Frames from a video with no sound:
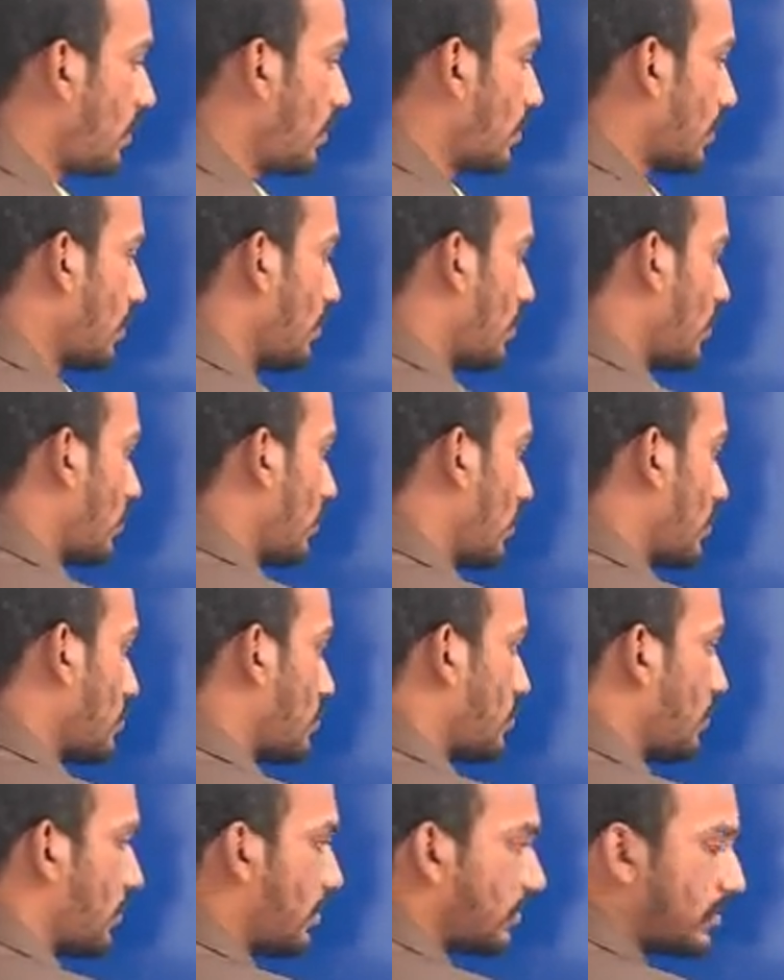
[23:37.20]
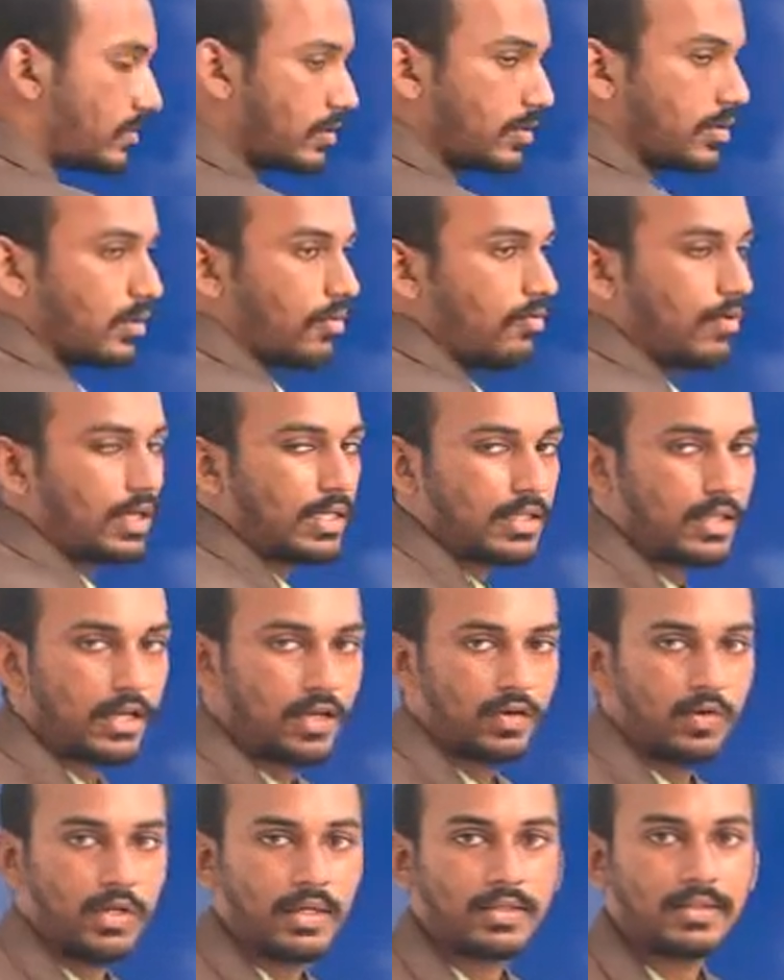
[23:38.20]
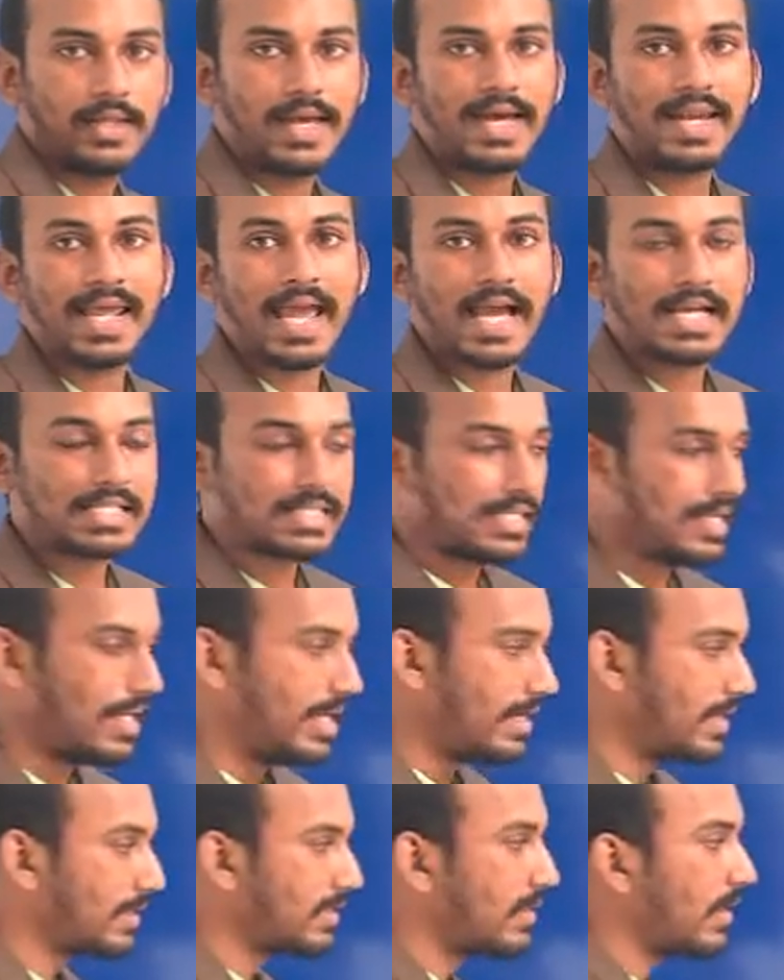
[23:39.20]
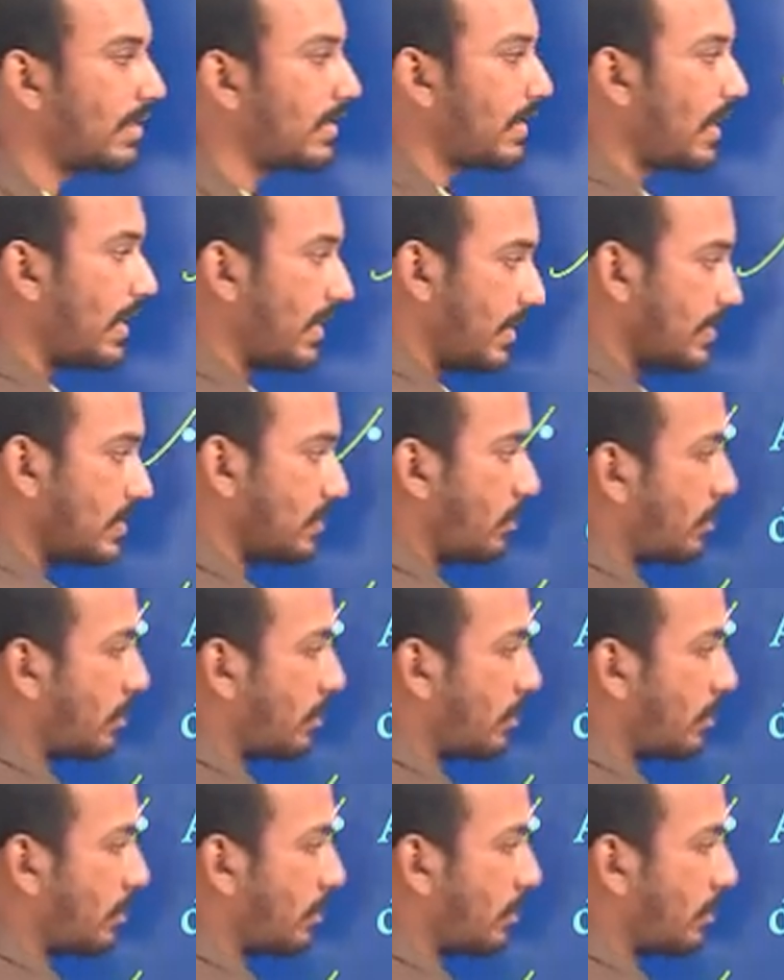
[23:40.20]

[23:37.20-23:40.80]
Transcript: Coming to the next one. What they are doing? They are accelerating the drainage